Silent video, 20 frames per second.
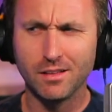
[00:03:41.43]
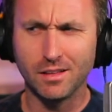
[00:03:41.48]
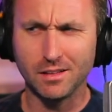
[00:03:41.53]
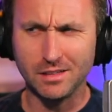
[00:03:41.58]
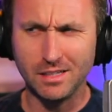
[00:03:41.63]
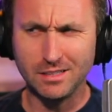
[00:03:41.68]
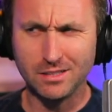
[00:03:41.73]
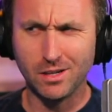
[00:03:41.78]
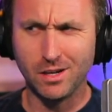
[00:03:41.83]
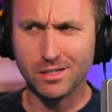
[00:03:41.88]
like
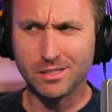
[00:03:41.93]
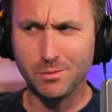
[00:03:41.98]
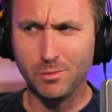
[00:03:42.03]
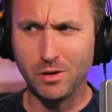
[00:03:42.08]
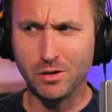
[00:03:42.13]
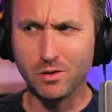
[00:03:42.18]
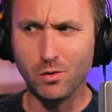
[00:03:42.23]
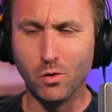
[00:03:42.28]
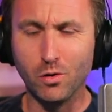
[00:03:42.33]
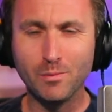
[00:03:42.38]
they talked
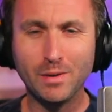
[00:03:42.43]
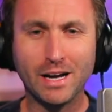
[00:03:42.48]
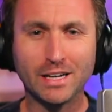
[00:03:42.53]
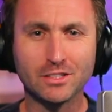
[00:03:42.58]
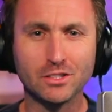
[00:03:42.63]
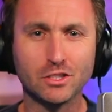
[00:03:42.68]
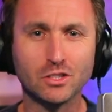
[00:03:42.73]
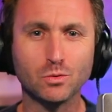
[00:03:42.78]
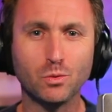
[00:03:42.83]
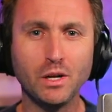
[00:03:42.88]
about going
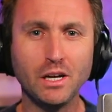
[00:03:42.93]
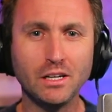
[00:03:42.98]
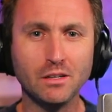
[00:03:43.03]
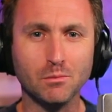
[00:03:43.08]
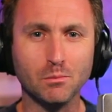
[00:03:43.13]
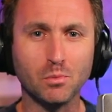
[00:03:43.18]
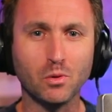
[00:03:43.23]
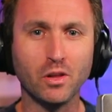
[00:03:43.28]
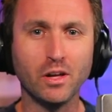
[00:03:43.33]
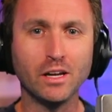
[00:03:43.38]
back to
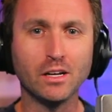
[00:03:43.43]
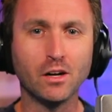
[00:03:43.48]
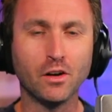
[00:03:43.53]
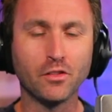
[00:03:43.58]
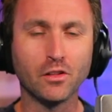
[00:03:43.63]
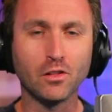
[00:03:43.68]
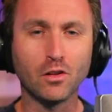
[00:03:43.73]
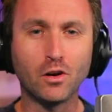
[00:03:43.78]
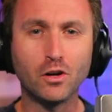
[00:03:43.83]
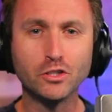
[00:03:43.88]
Sweden, playing
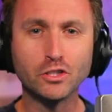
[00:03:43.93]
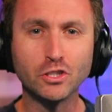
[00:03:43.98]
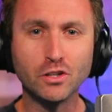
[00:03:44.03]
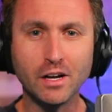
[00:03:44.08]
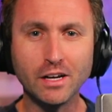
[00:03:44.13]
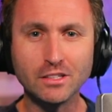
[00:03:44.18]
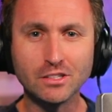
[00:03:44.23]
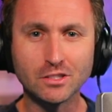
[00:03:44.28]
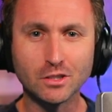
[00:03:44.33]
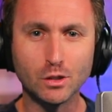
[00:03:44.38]
on the larger
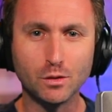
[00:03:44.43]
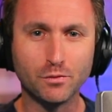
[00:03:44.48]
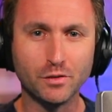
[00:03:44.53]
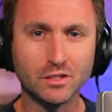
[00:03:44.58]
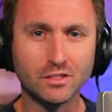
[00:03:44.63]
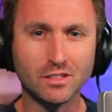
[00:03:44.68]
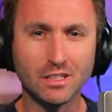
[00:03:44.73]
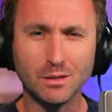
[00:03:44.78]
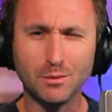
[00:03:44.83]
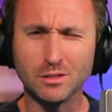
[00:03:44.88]
ice
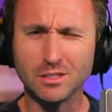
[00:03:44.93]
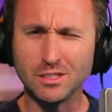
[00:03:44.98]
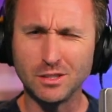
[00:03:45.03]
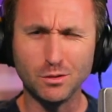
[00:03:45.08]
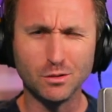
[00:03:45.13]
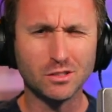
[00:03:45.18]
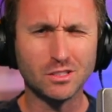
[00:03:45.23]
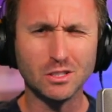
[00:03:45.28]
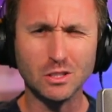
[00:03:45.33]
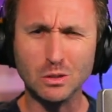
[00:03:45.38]
surface that he was
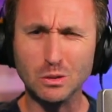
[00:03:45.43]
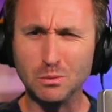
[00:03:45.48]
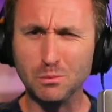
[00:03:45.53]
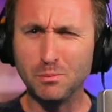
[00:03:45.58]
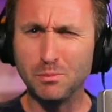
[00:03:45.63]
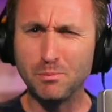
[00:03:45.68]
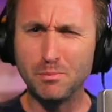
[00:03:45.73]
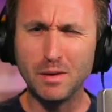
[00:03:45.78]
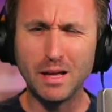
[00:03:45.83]
used to.